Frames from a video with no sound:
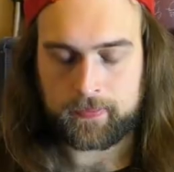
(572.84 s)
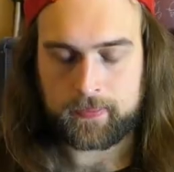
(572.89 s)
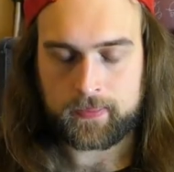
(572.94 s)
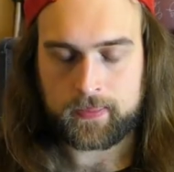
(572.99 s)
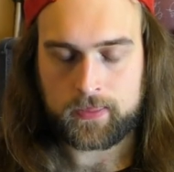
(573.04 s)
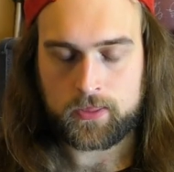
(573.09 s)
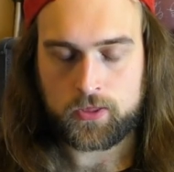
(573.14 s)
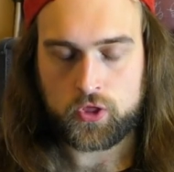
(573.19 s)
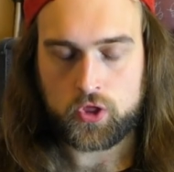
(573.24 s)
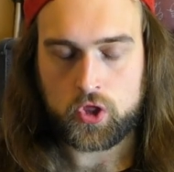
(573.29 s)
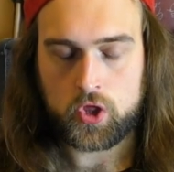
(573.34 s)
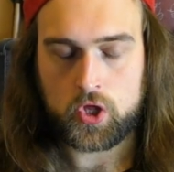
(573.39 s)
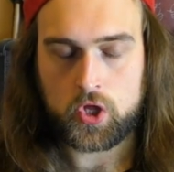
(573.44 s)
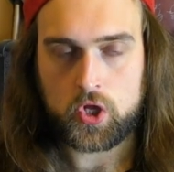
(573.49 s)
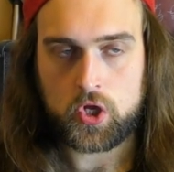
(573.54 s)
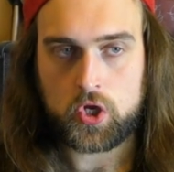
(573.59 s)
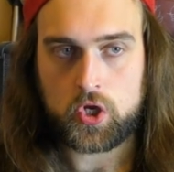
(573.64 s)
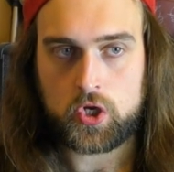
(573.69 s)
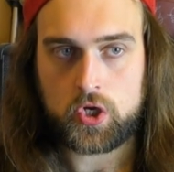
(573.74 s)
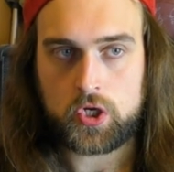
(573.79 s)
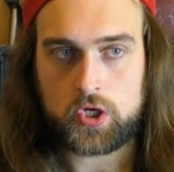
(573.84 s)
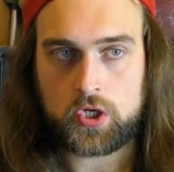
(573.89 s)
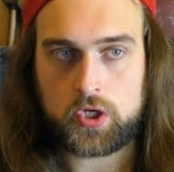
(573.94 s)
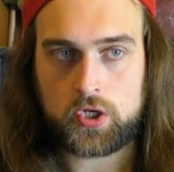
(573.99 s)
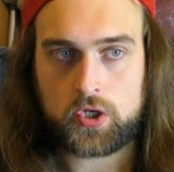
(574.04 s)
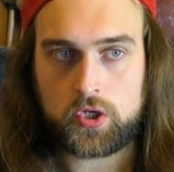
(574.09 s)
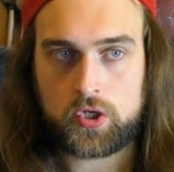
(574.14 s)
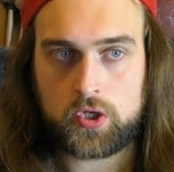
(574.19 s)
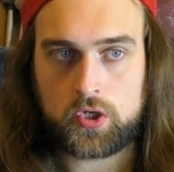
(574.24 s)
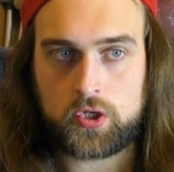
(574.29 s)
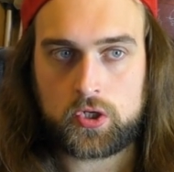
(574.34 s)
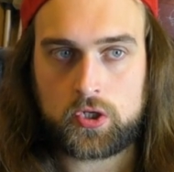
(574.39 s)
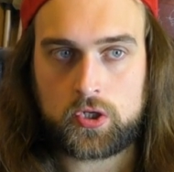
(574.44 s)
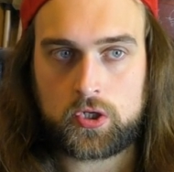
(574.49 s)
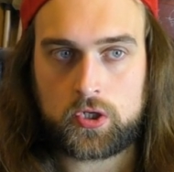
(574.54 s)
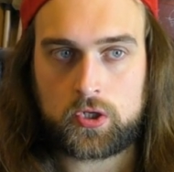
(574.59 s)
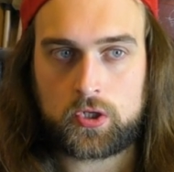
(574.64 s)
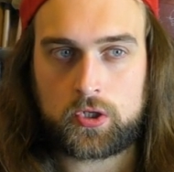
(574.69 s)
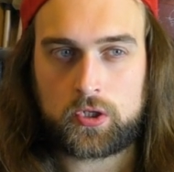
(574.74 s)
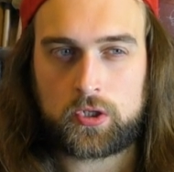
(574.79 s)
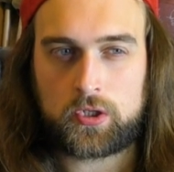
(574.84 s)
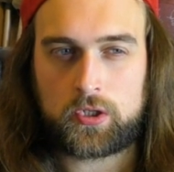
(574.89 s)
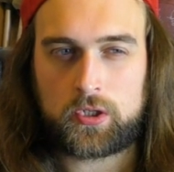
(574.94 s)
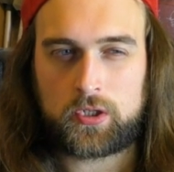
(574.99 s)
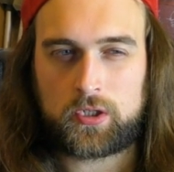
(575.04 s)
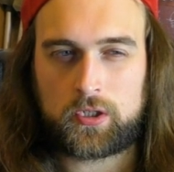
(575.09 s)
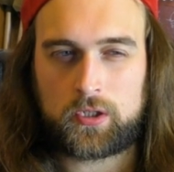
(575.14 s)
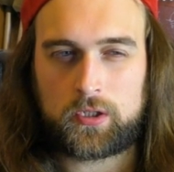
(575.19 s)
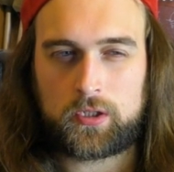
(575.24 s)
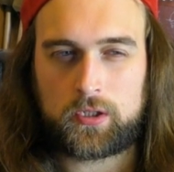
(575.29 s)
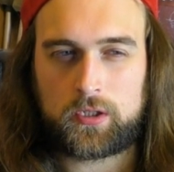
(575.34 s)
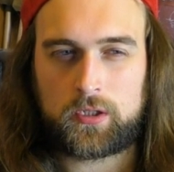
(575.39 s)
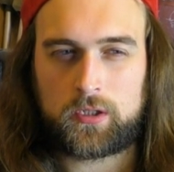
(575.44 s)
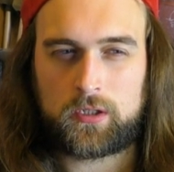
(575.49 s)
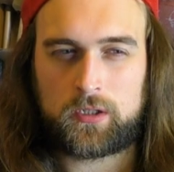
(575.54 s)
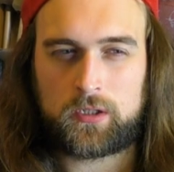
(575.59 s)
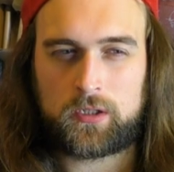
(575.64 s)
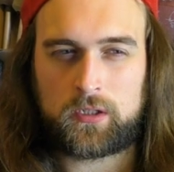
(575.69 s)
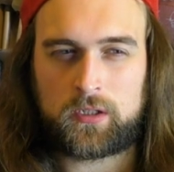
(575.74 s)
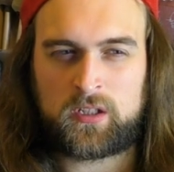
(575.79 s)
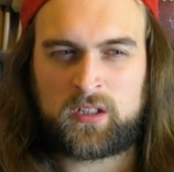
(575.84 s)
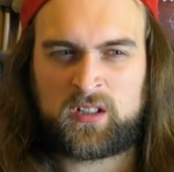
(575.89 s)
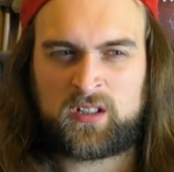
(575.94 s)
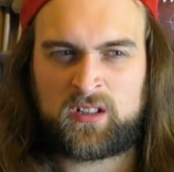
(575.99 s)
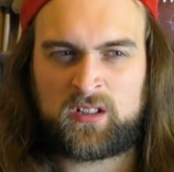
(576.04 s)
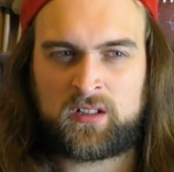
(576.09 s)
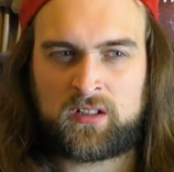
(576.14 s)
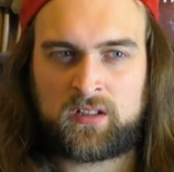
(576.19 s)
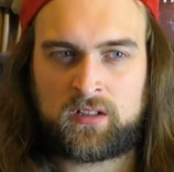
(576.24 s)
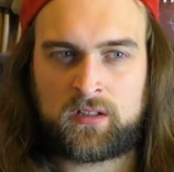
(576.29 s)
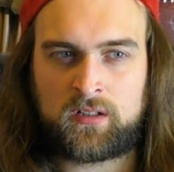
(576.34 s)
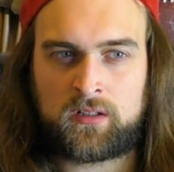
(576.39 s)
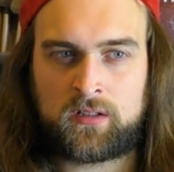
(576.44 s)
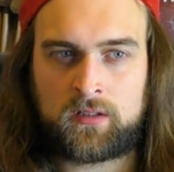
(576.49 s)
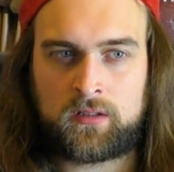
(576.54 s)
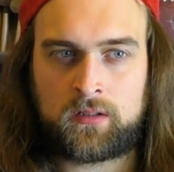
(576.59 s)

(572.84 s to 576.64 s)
Nobody speaks.